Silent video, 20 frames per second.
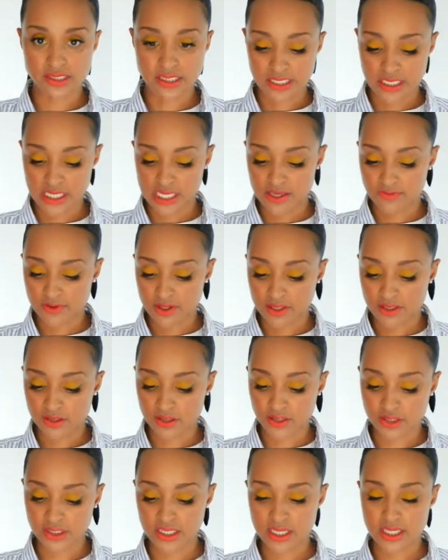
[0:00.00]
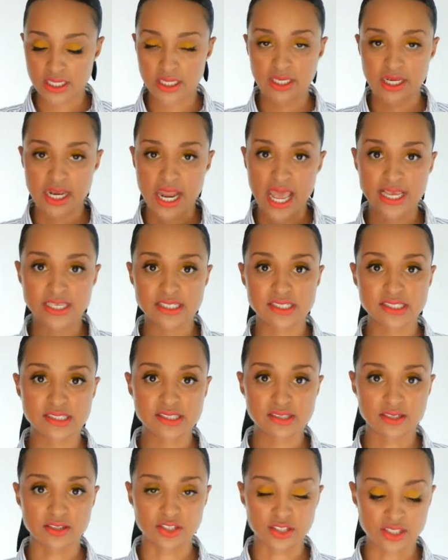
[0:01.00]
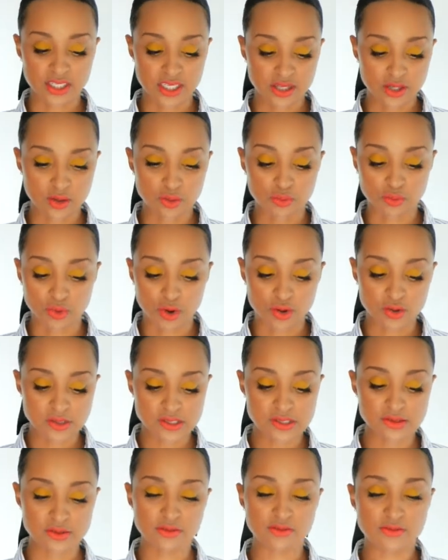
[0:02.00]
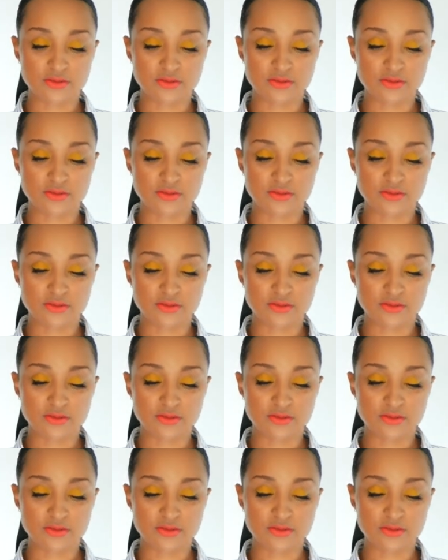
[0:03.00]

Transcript: like even looking nice looking rolls